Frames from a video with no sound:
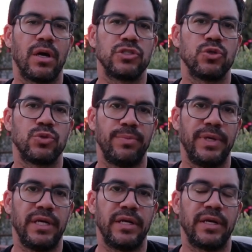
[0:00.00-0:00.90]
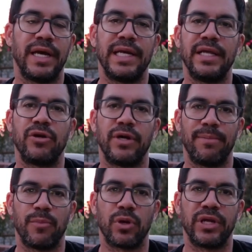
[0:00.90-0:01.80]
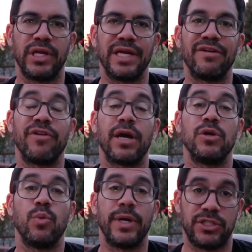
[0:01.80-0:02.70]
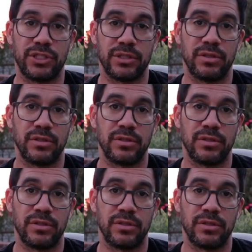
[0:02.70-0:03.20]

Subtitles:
social media and internet marketing evaluation,